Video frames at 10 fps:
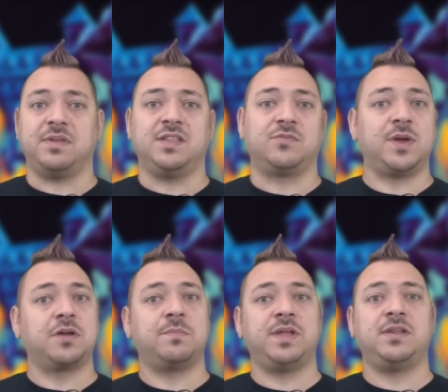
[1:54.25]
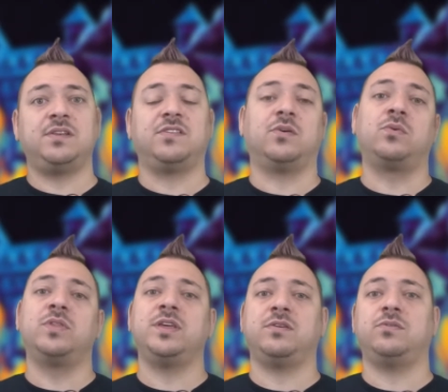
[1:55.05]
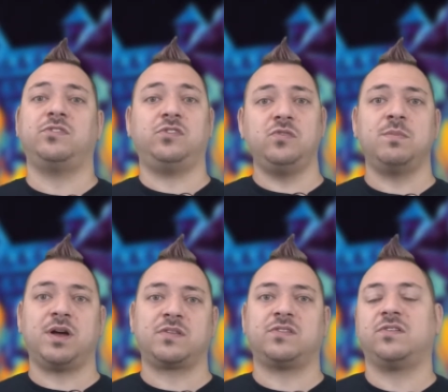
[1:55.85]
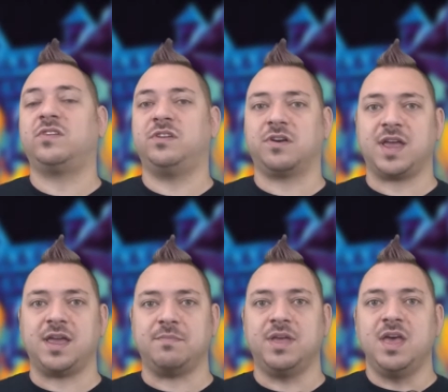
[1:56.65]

it's recommended to only use two monsters in your game.